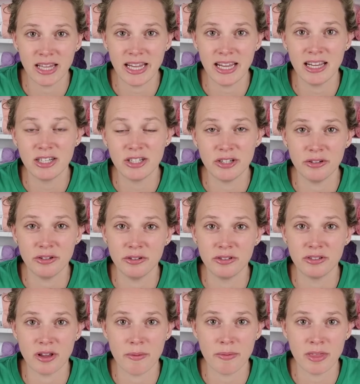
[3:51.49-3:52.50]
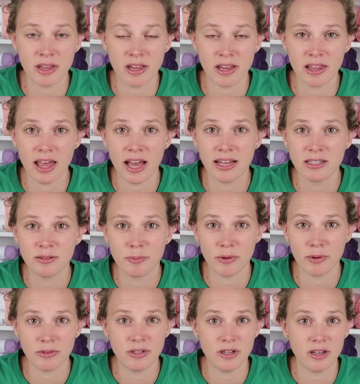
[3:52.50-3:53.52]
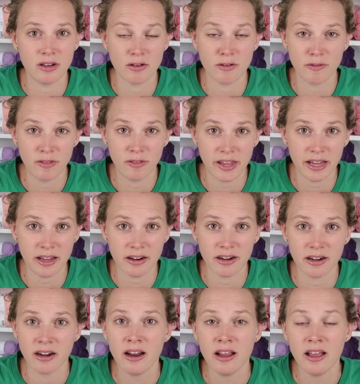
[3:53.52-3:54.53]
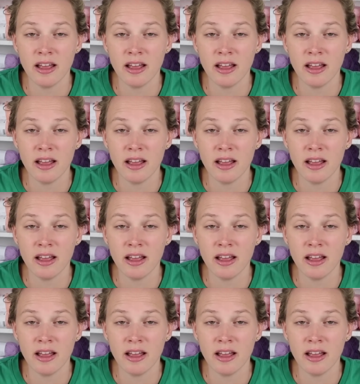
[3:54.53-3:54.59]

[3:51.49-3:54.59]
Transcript: link to something that's posted on Flickr